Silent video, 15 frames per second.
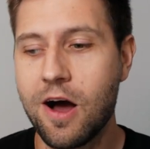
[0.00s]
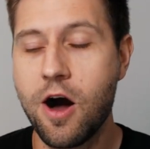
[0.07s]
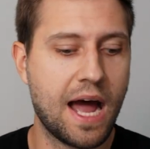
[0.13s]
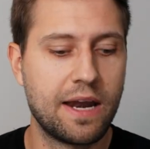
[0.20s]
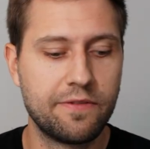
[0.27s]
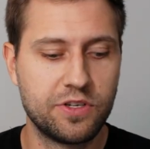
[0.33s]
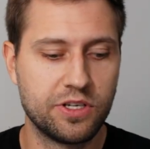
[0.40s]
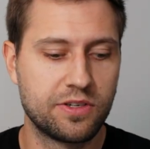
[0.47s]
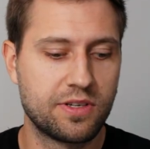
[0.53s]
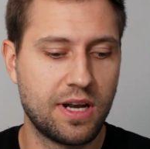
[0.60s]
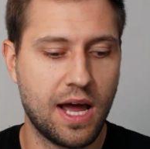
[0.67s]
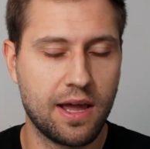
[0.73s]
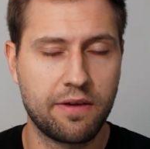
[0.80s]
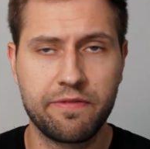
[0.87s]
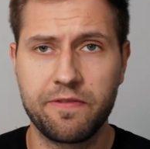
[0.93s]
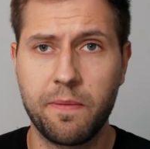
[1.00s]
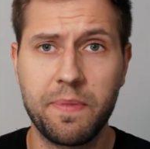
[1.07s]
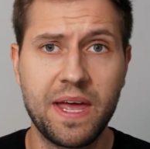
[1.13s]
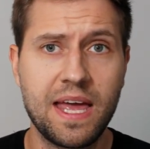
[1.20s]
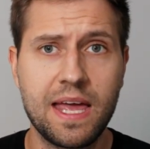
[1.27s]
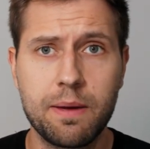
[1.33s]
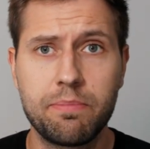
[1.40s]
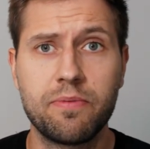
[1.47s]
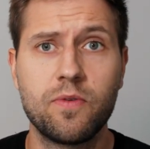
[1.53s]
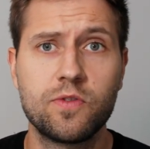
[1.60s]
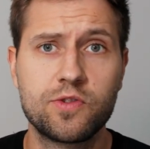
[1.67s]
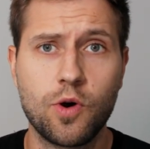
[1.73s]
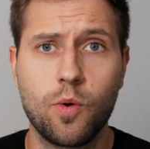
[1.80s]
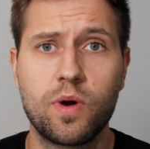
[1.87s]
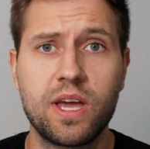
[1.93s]
Kind of just like from the hip
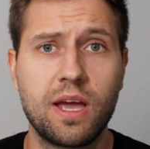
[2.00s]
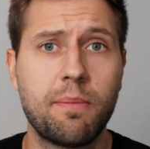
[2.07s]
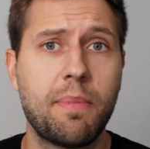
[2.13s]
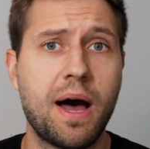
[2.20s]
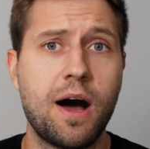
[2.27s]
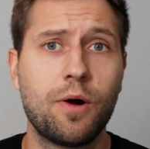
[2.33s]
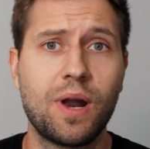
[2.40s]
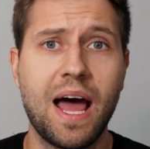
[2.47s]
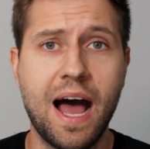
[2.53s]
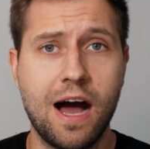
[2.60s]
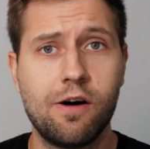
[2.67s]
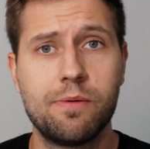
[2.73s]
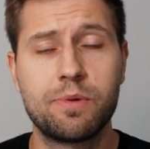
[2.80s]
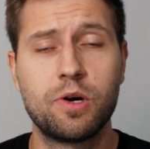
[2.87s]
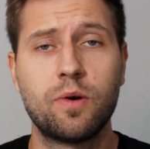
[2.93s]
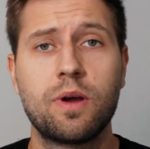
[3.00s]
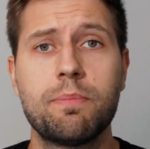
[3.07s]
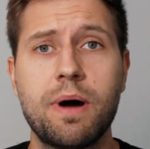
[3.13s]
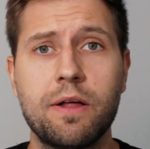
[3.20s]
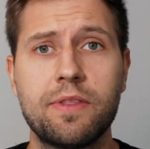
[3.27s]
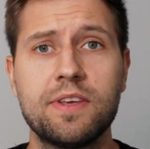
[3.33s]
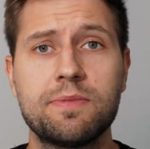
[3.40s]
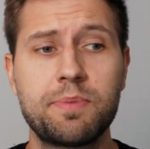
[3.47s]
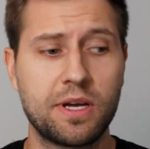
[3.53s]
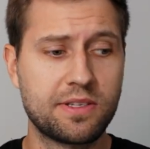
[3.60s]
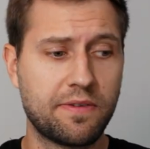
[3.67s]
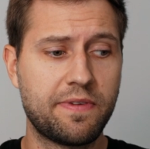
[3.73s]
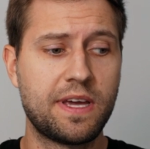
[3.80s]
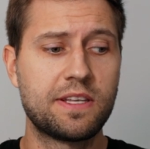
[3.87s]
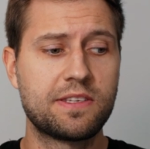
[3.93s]
talking about how I'm going about this, because
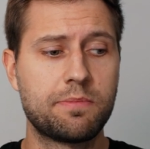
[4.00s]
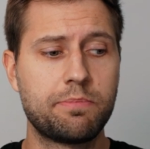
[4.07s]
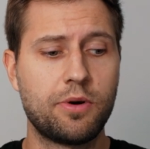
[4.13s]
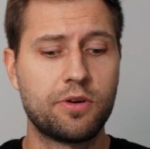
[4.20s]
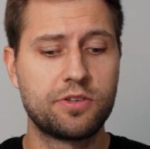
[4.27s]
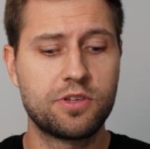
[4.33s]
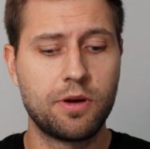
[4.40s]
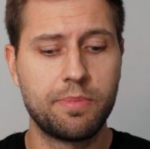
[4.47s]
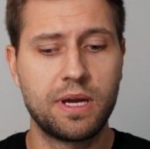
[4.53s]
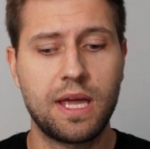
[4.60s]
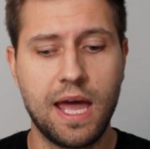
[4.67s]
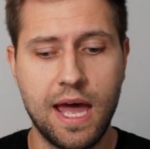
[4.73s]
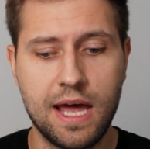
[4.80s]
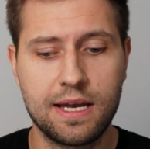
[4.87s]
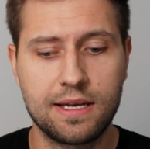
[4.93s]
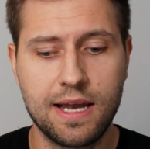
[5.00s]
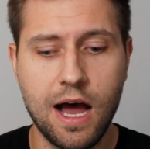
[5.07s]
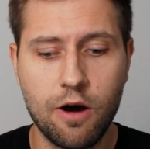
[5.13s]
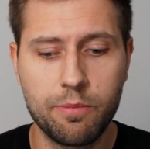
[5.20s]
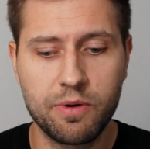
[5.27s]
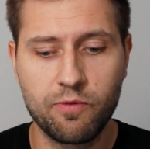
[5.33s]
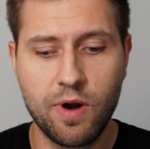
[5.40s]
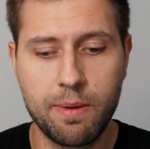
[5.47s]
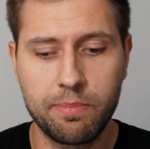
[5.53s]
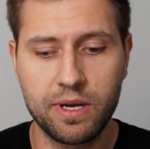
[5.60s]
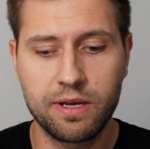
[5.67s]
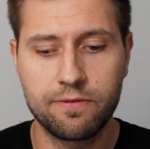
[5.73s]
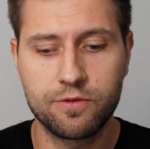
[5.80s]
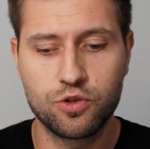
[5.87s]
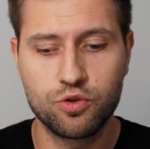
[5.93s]
I think it's an important topic, and now I've been
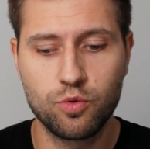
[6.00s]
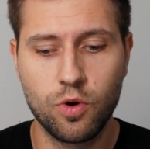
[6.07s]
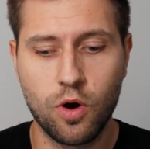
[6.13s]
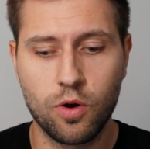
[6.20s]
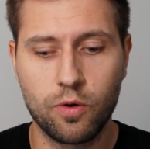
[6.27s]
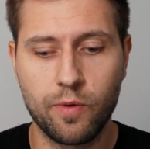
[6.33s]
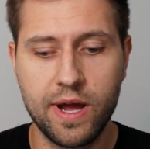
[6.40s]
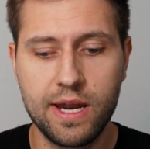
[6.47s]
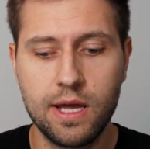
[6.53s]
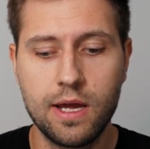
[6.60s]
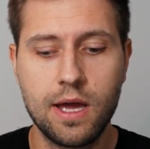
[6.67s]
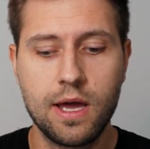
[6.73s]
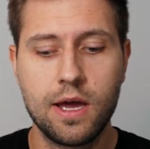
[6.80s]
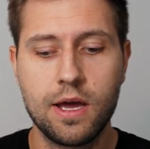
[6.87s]
rambling for too long already.